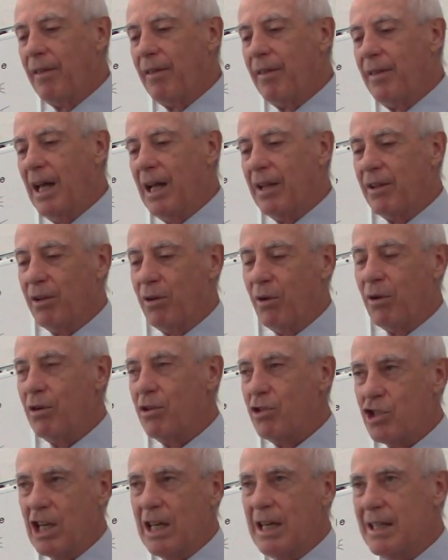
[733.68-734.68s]
that the
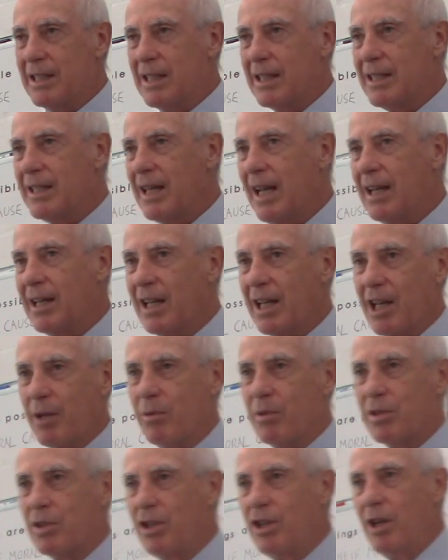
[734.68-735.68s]
Lord Jesus said that he
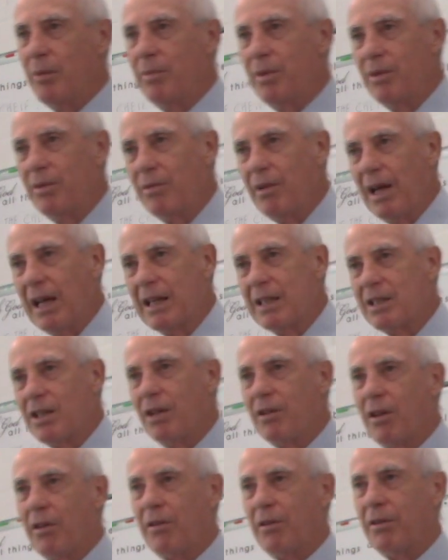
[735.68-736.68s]
was going to be raised
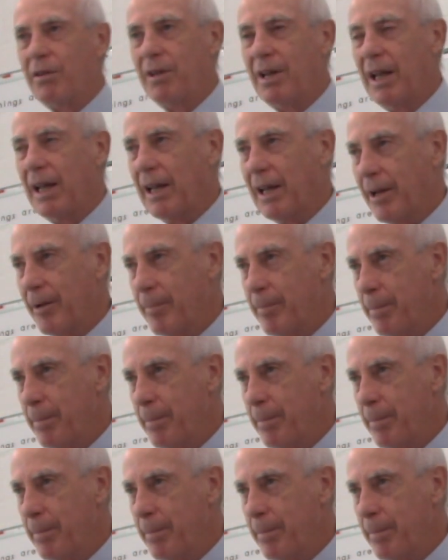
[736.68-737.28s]
on the third day.